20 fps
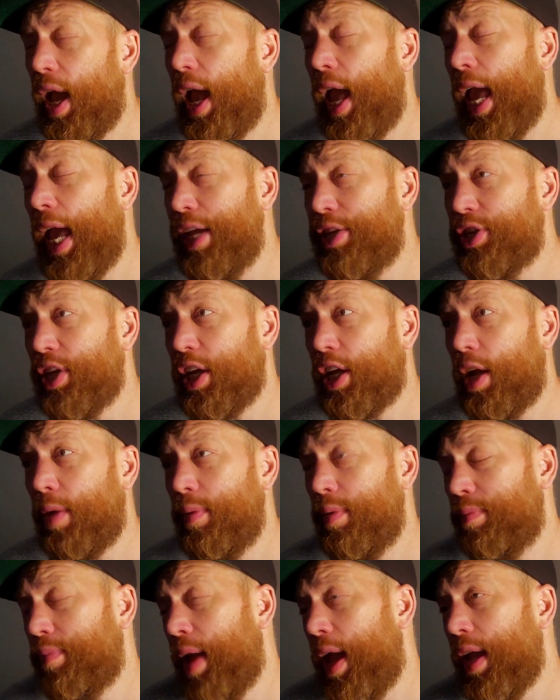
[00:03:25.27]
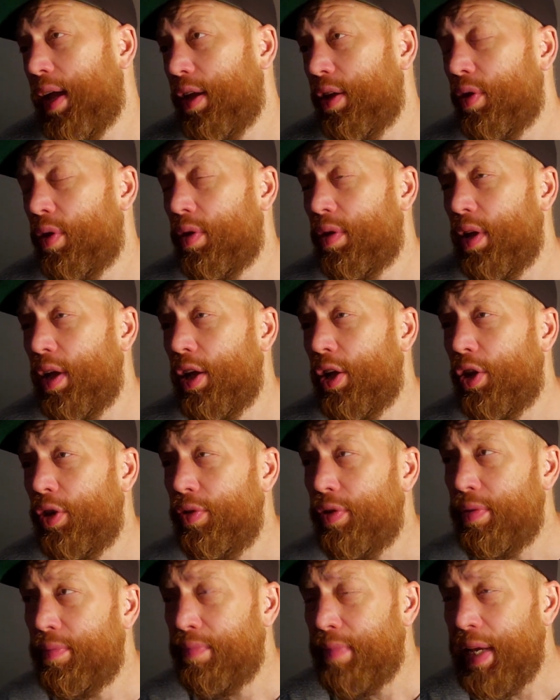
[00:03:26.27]
AJ coming back,
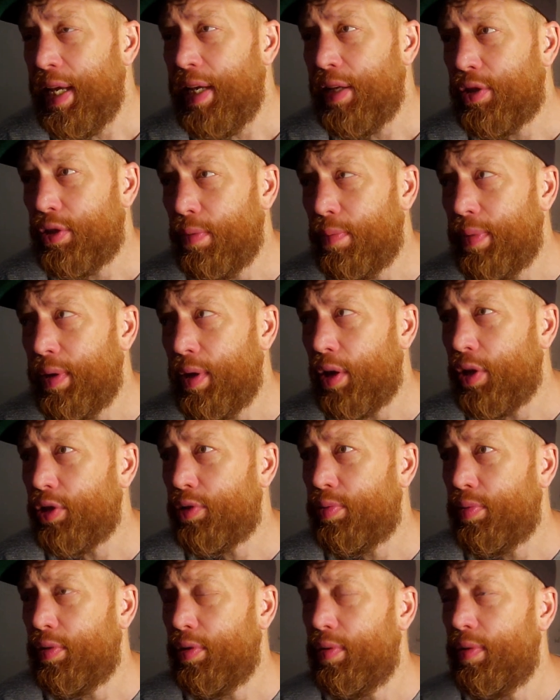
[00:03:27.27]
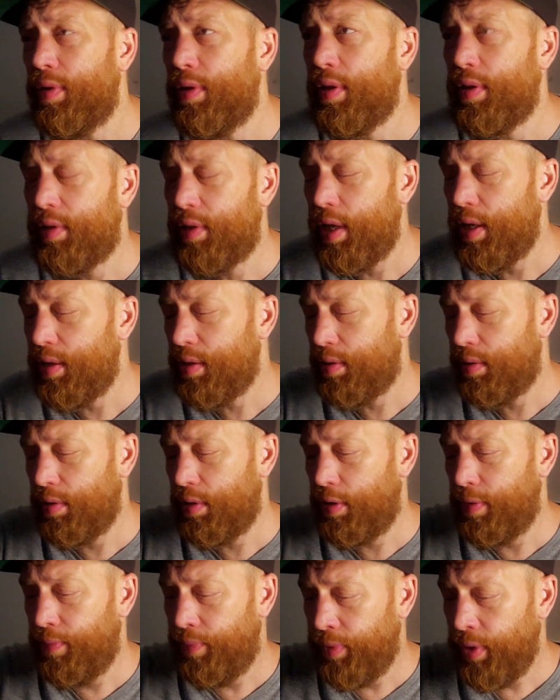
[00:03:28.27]
including me, to be honest with you, in the sense
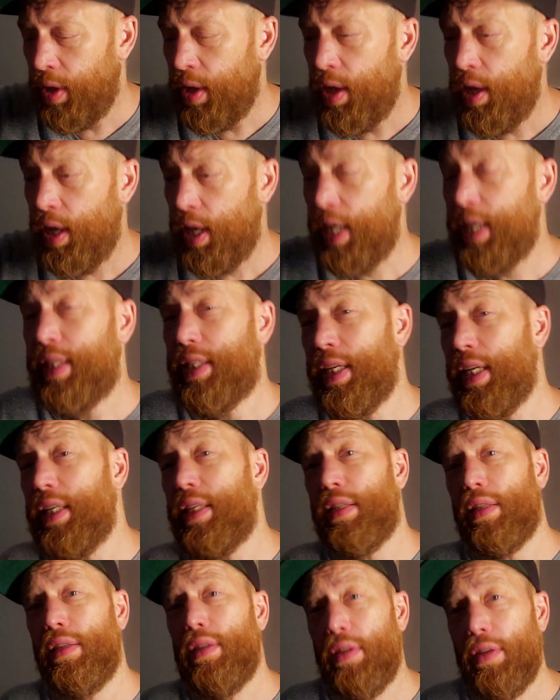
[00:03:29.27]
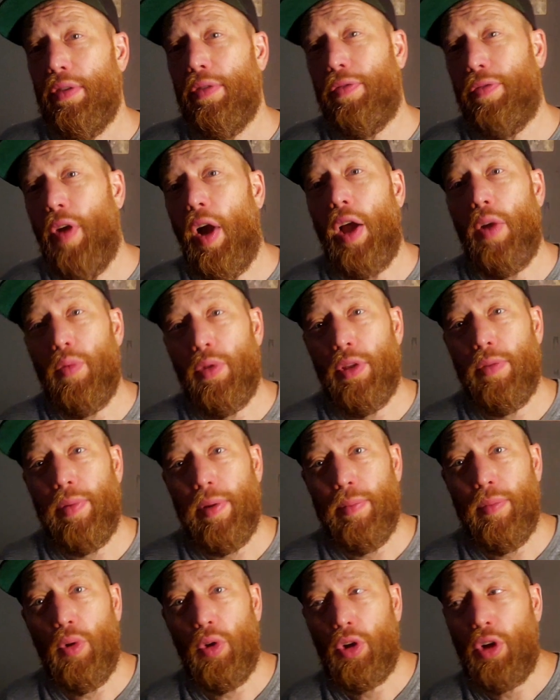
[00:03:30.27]
that he did fight with a
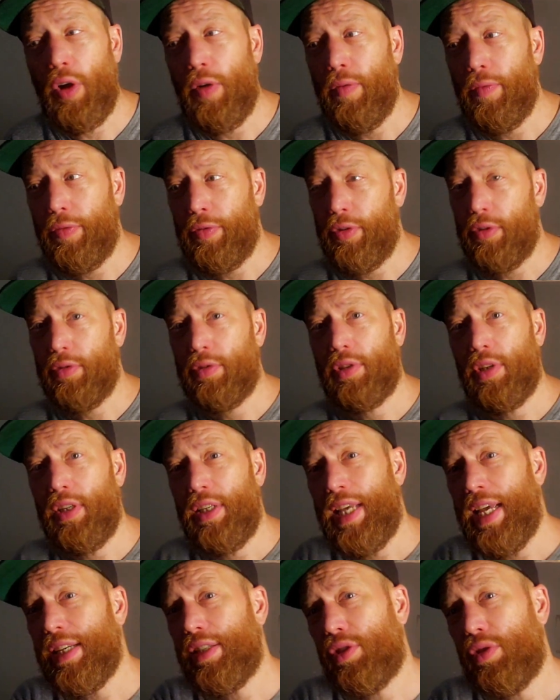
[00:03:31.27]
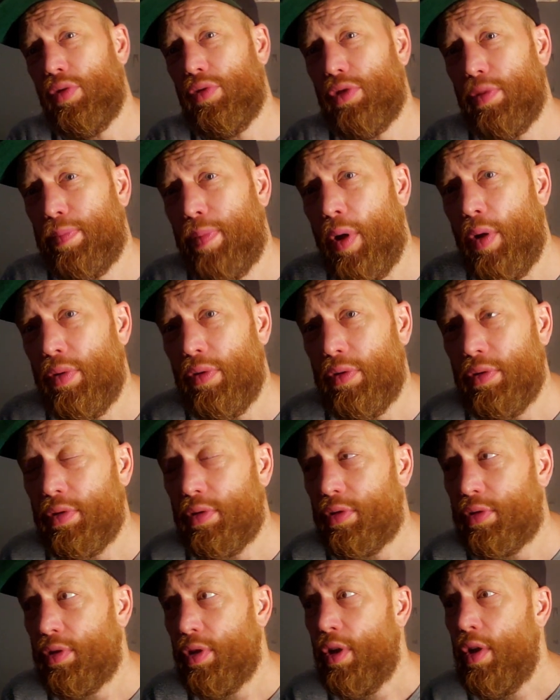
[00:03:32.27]
bit more confidence, and yes, those
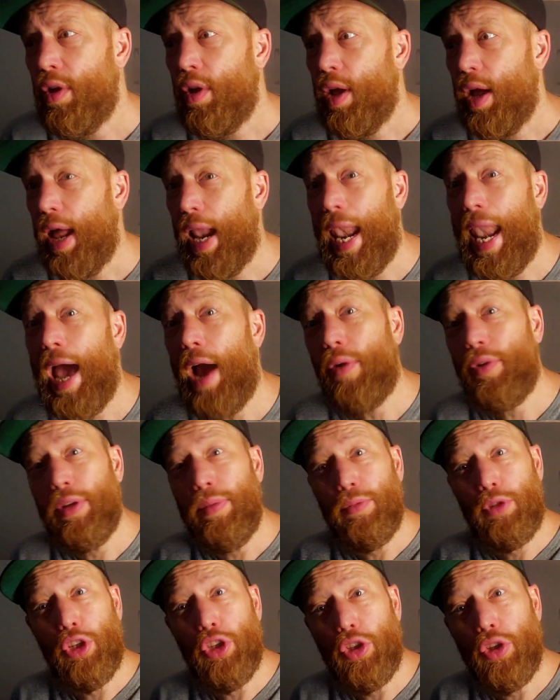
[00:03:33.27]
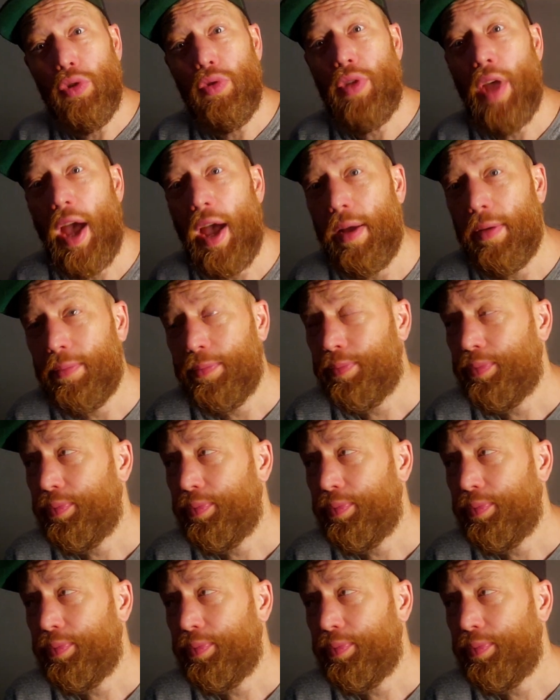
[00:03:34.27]
opponents allowed him to do that.